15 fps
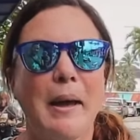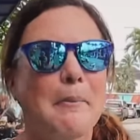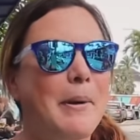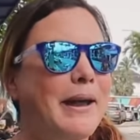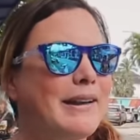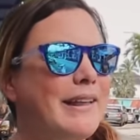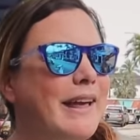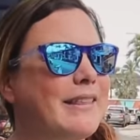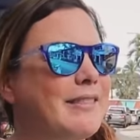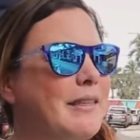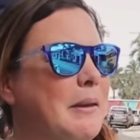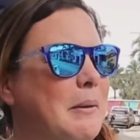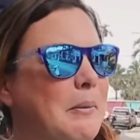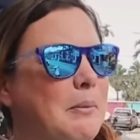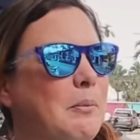But like the
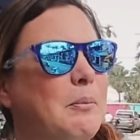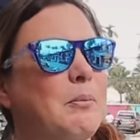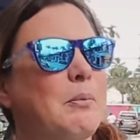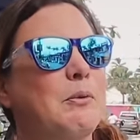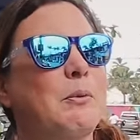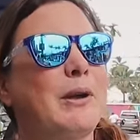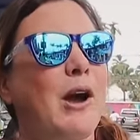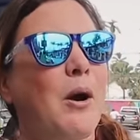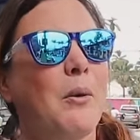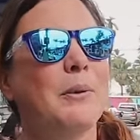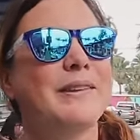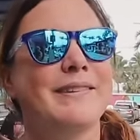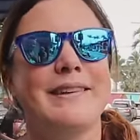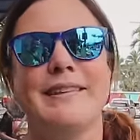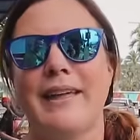we
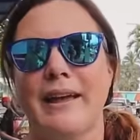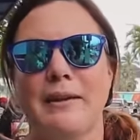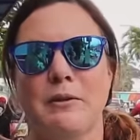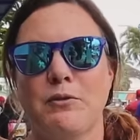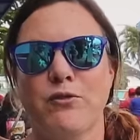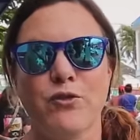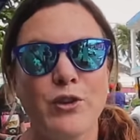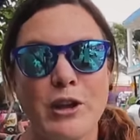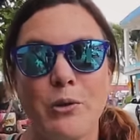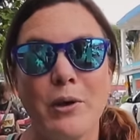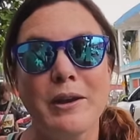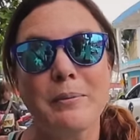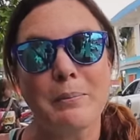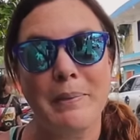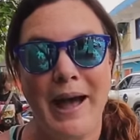always see like
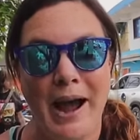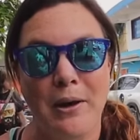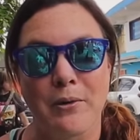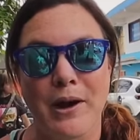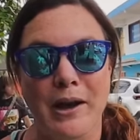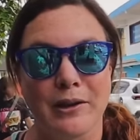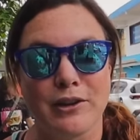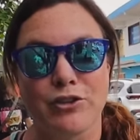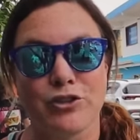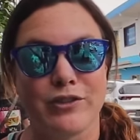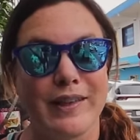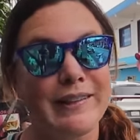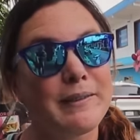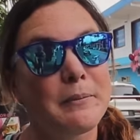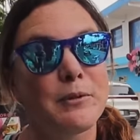frequent power outages.
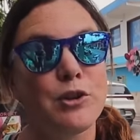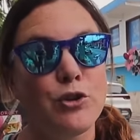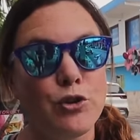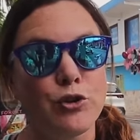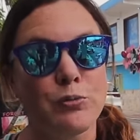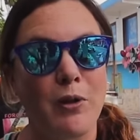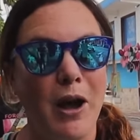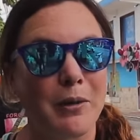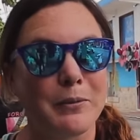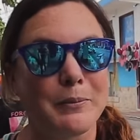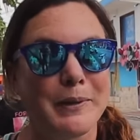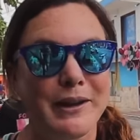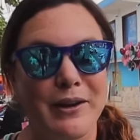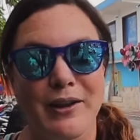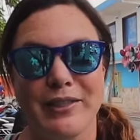That's a huge problem here.